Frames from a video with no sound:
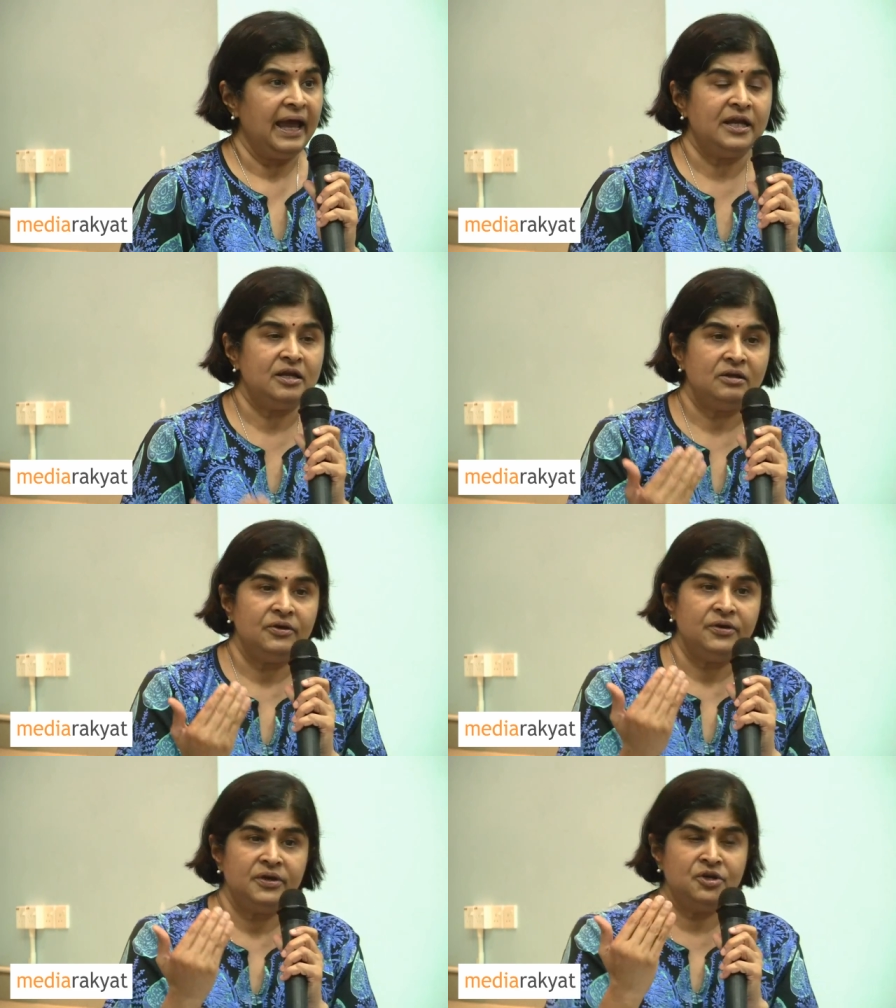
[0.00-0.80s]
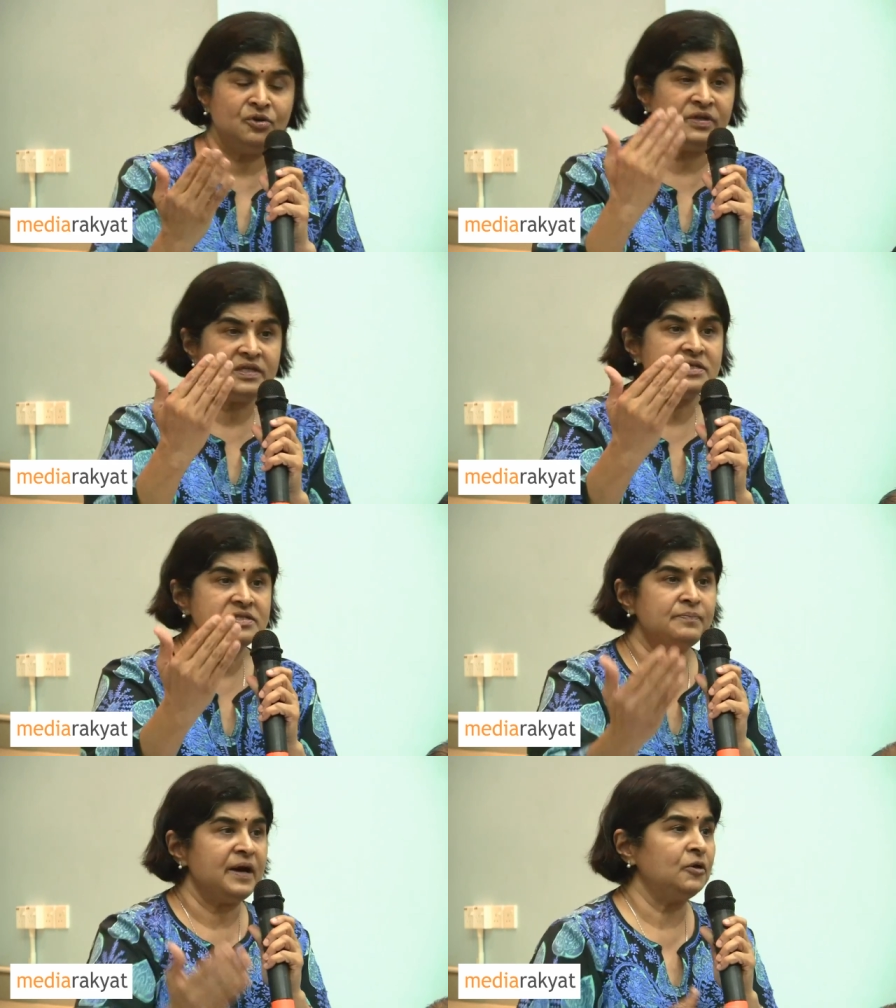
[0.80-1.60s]
And, you know, this
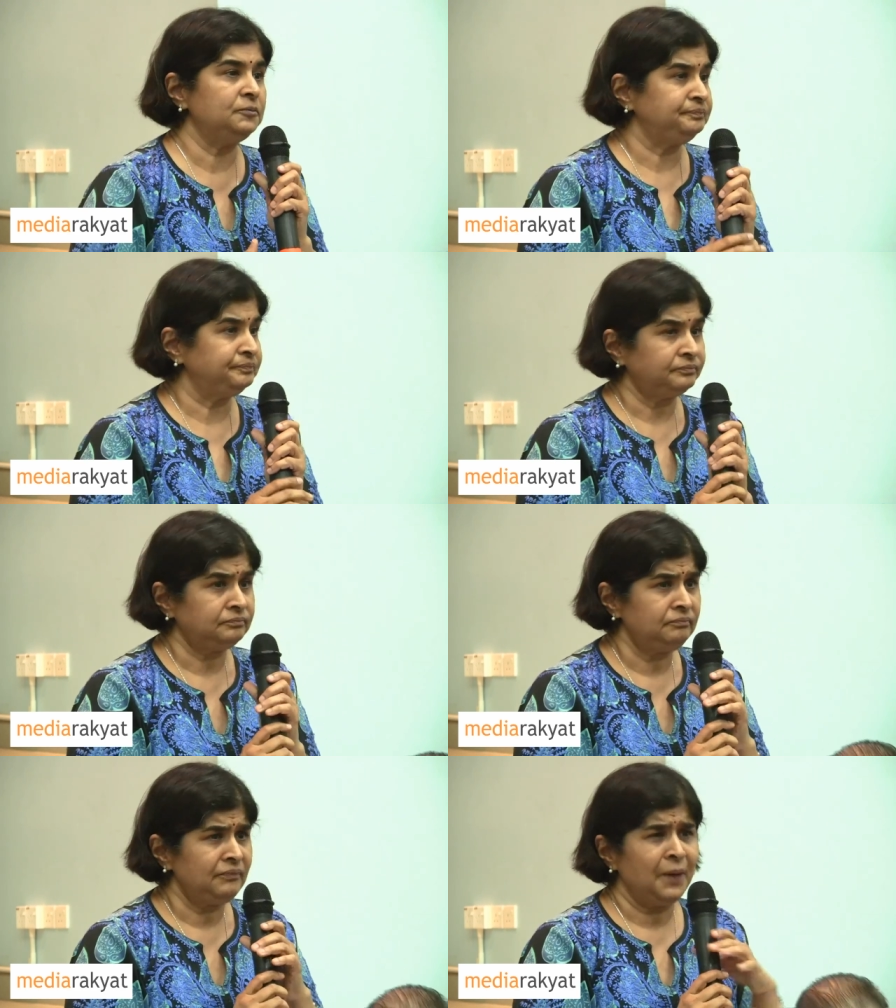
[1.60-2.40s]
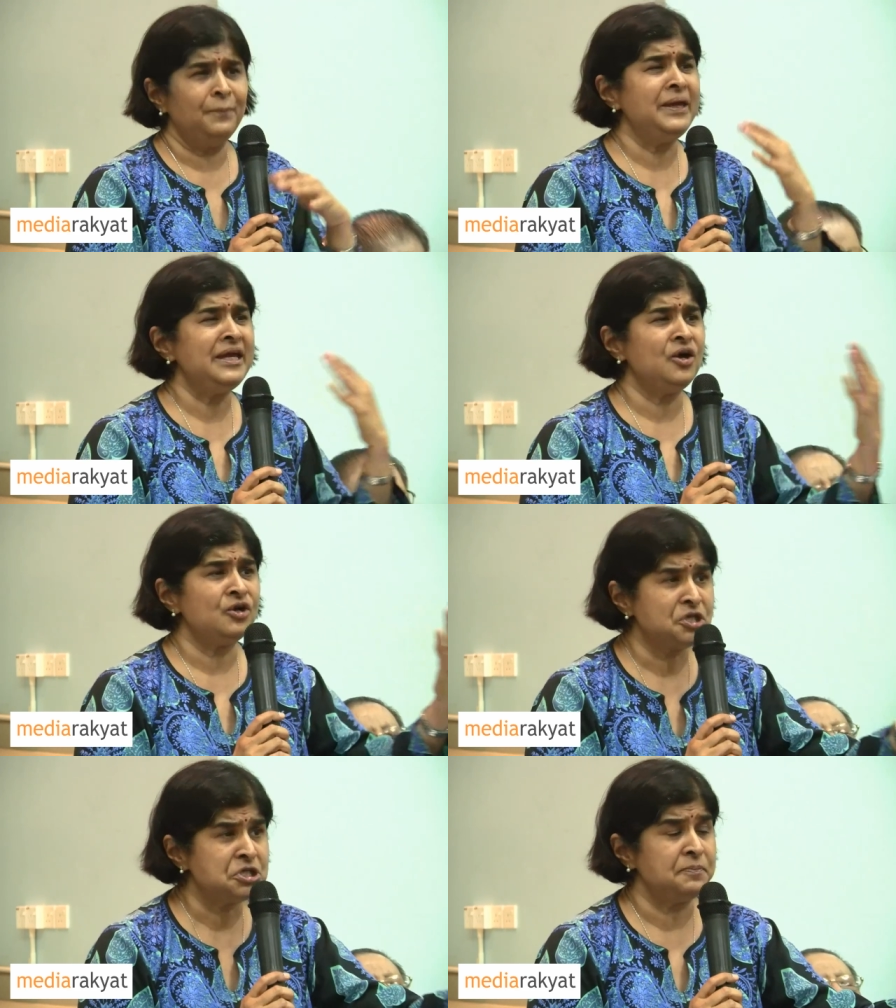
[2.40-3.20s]
is about being
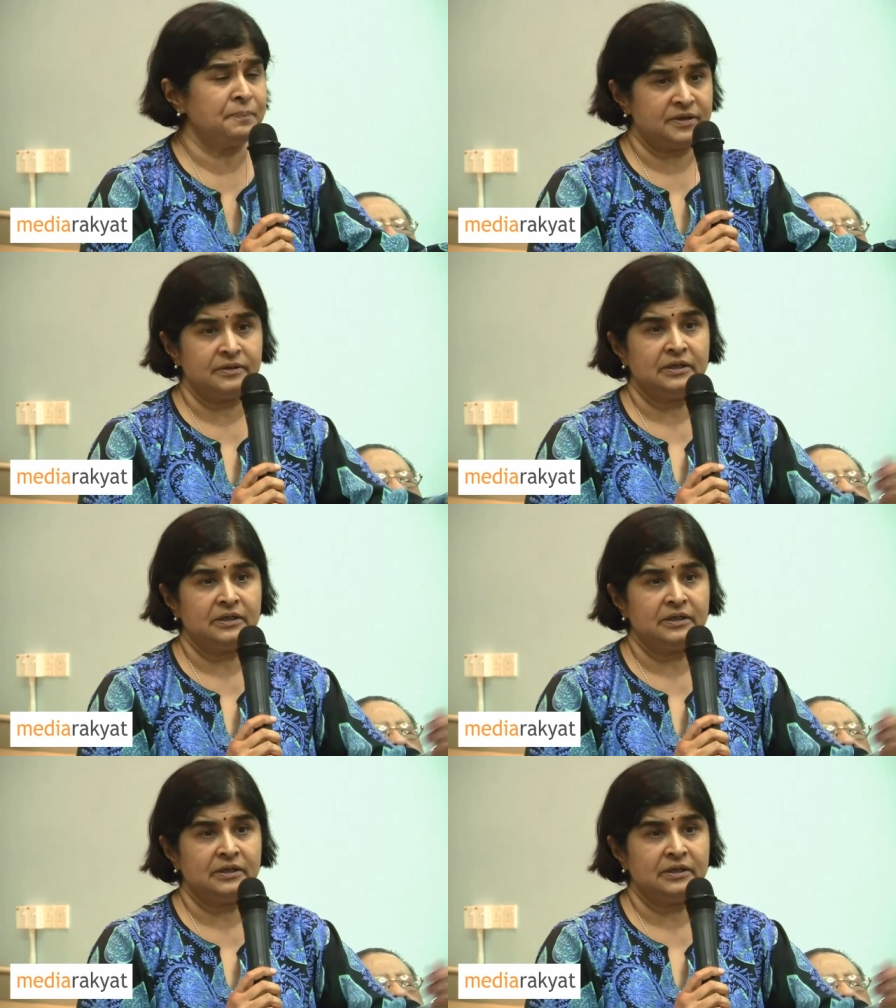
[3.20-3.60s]
on a ship,